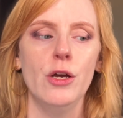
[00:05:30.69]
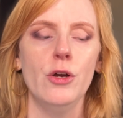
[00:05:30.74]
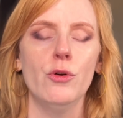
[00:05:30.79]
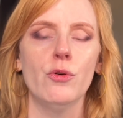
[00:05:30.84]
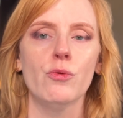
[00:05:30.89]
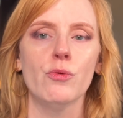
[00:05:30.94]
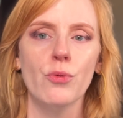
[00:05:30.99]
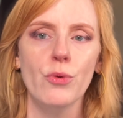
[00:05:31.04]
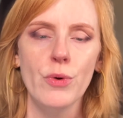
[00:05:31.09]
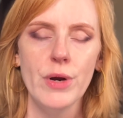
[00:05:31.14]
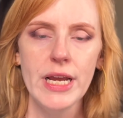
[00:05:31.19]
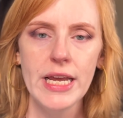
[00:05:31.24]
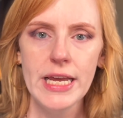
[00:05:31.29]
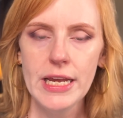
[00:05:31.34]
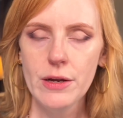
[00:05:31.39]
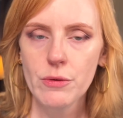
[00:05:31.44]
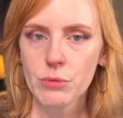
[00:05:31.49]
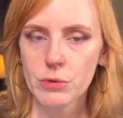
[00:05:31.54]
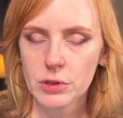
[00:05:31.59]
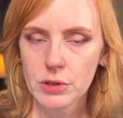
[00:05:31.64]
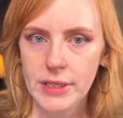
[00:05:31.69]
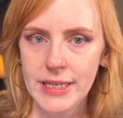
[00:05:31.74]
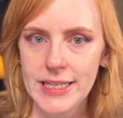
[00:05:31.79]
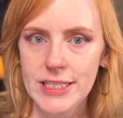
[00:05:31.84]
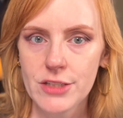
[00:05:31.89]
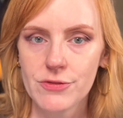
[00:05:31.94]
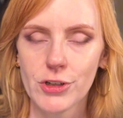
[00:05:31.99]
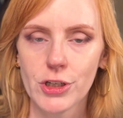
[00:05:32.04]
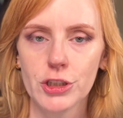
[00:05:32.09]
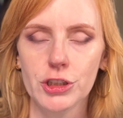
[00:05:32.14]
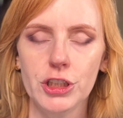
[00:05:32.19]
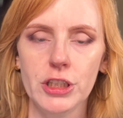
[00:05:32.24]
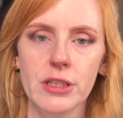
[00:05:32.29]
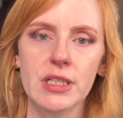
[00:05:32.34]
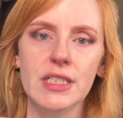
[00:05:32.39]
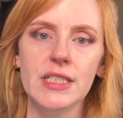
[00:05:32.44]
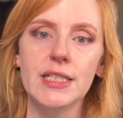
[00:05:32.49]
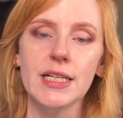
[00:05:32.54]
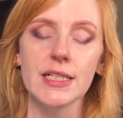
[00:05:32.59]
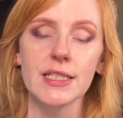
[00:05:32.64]
re-released version
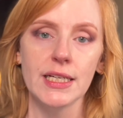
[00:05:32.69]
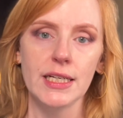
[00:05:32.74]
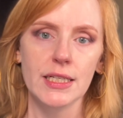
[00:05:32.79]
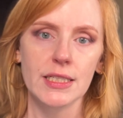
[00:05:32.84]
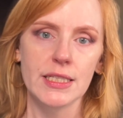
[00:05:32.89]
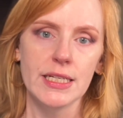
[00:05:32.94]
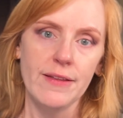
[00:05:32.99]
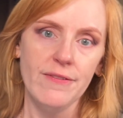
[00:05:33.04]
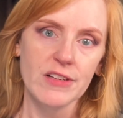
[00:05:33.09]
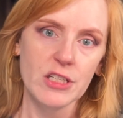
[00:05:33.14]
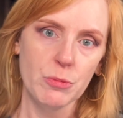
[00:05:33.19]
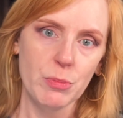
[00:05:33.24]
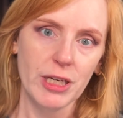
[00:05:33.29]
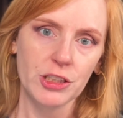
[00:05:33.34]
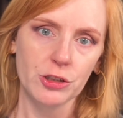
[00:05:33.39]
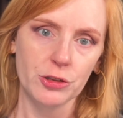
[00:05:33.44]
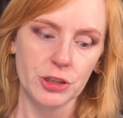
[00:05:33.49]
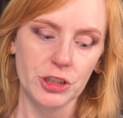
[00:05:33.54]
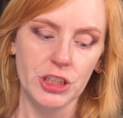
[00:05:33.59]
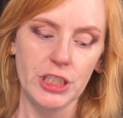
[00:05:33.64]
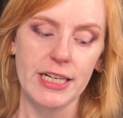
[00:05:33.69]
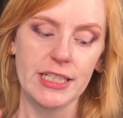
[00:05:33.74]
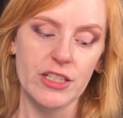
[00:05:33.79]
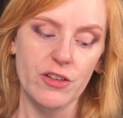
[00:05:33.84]
that doesn't contain the special shades,